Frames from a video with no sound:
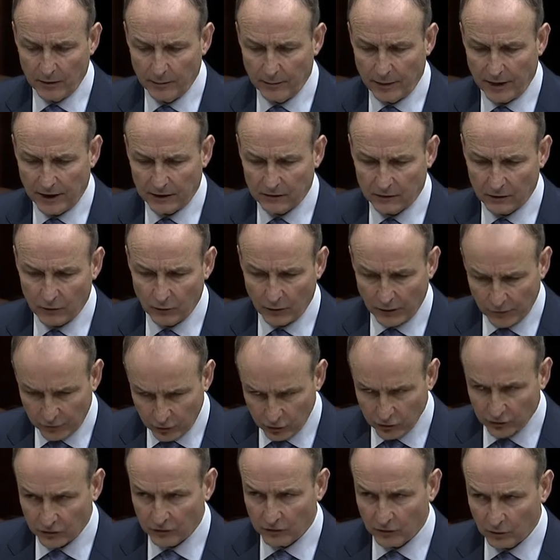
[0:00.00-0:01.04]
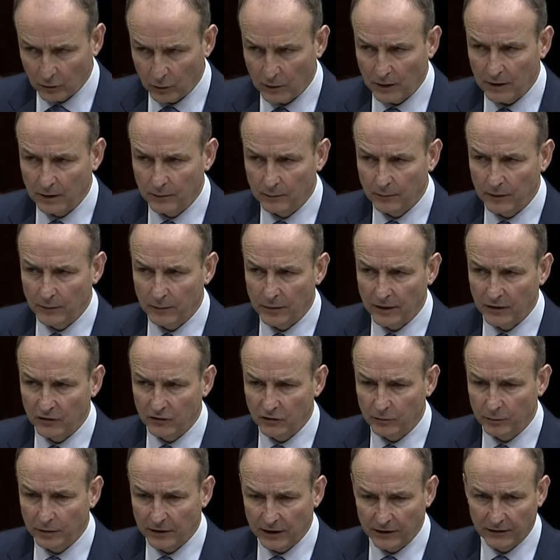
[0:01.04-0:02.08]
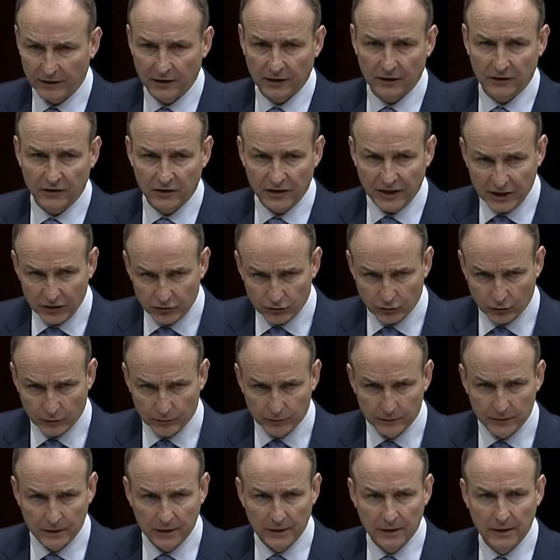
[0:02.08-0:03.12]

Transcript: impact on the refuges as well and places. But I think in the interim,